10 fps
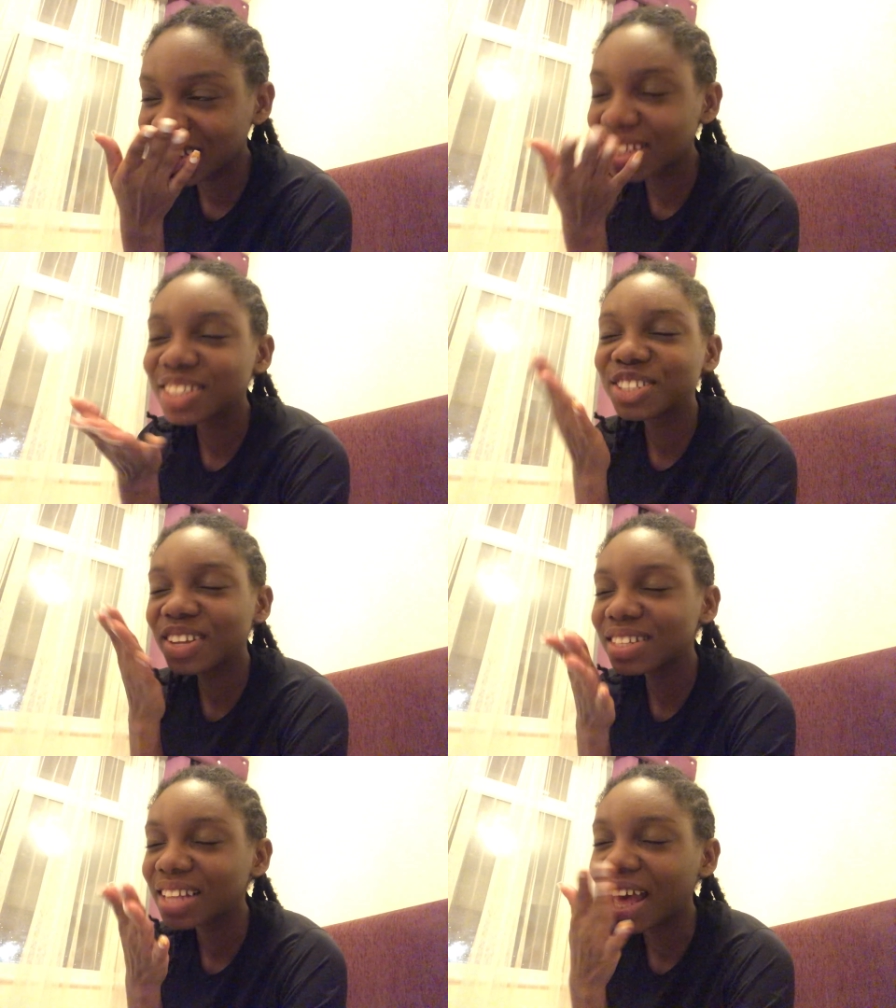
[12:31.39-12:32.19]
It's
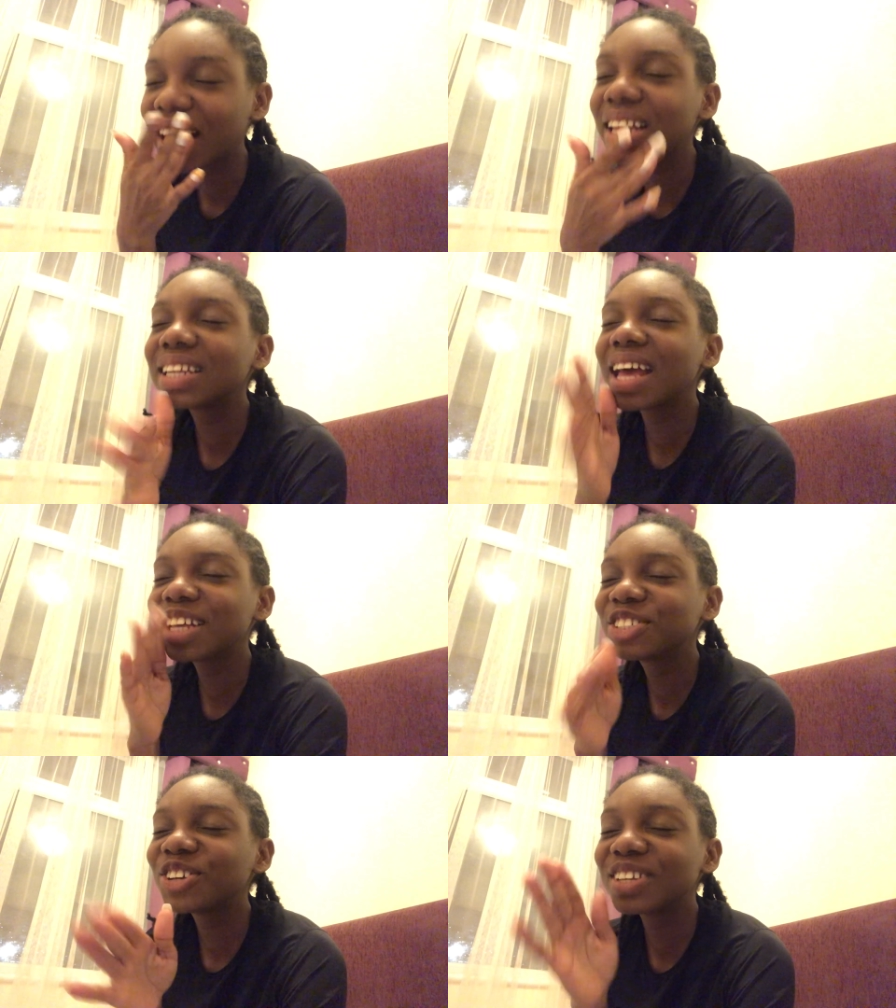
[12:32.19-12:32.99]
just like,
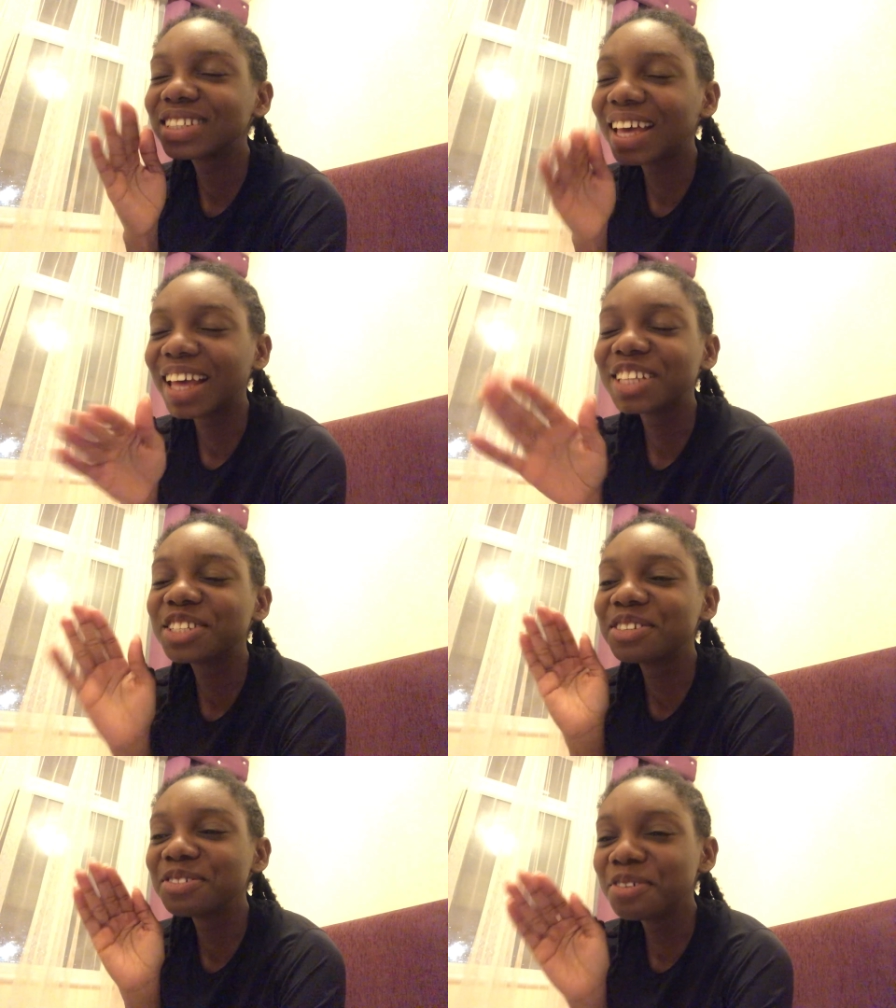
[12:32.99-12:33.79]
let's just get
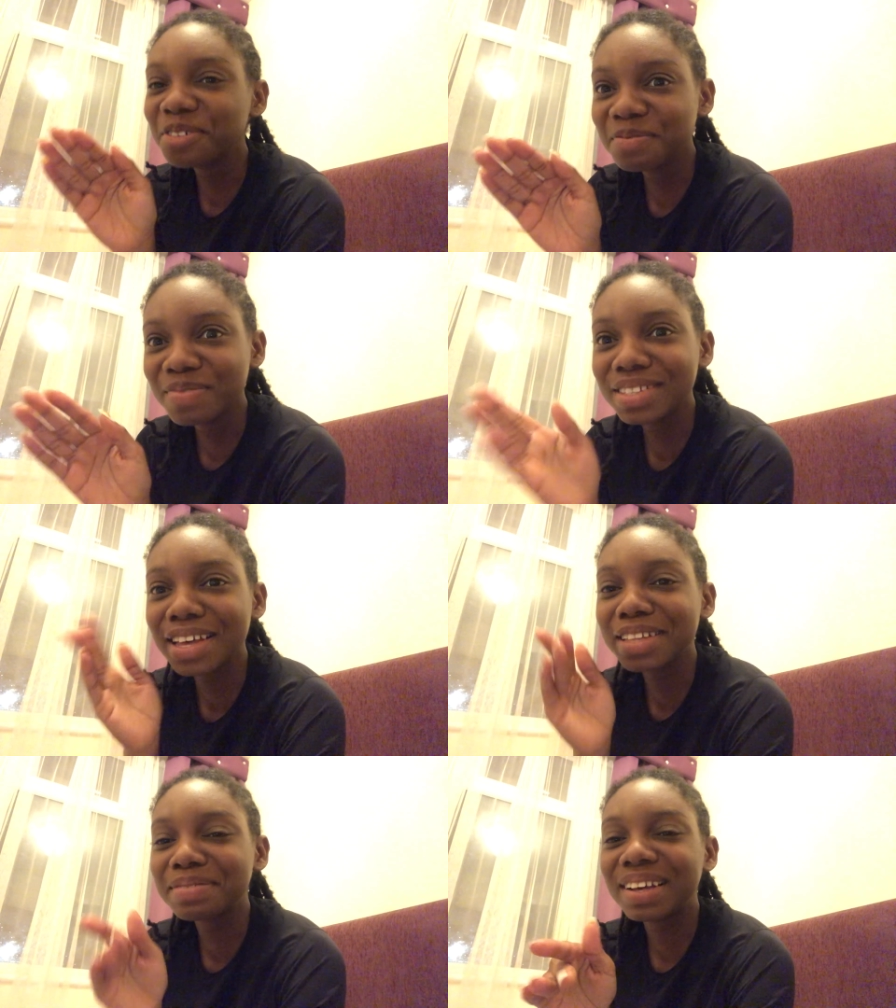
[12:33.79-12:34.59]
you home.
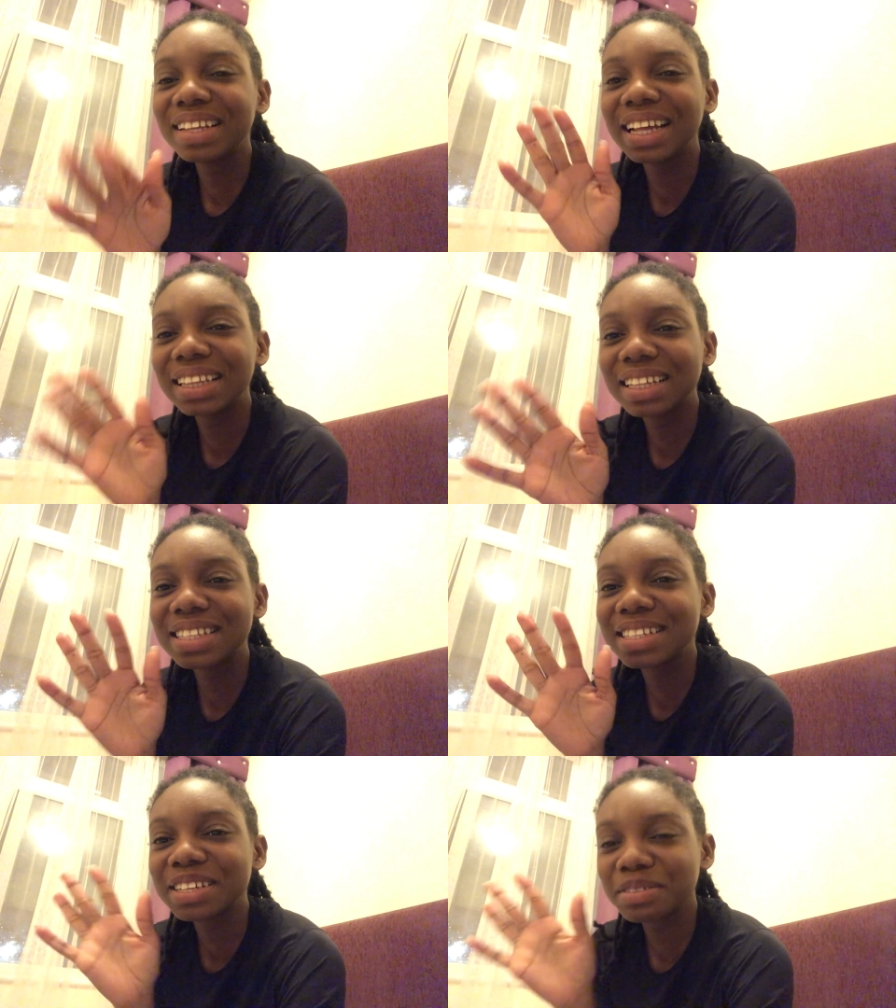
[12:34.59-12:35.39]
Send me another
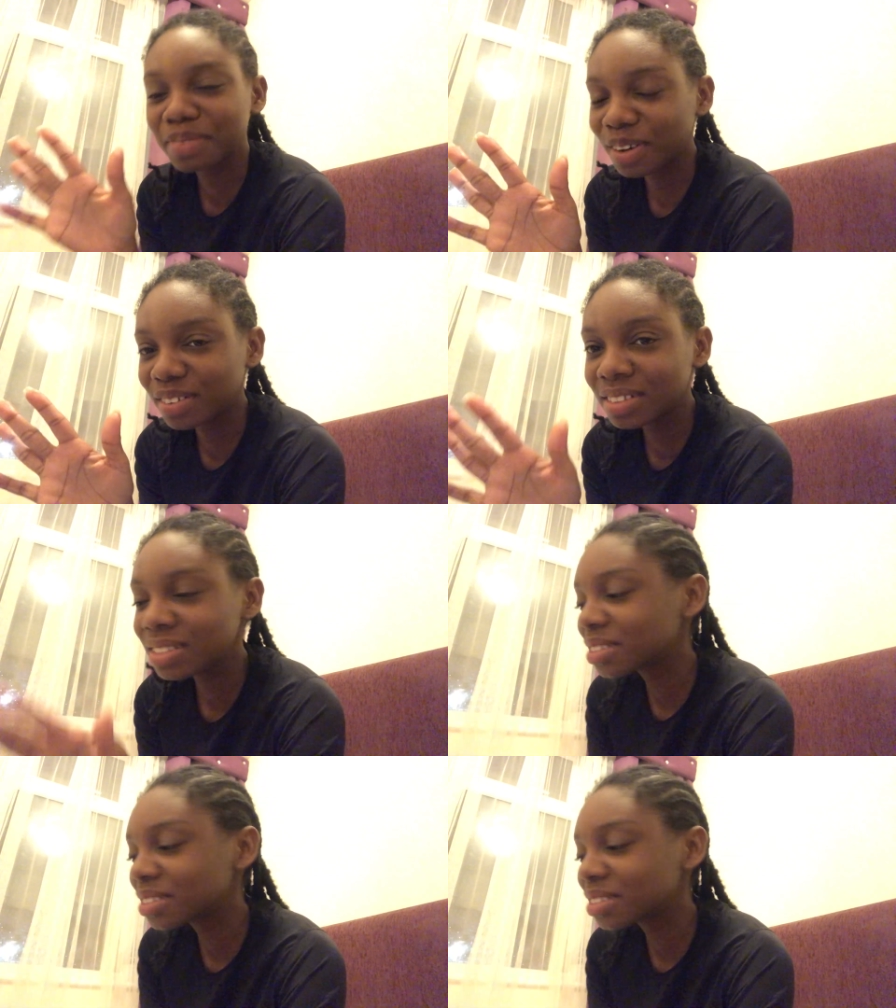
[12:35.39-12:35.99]
£36.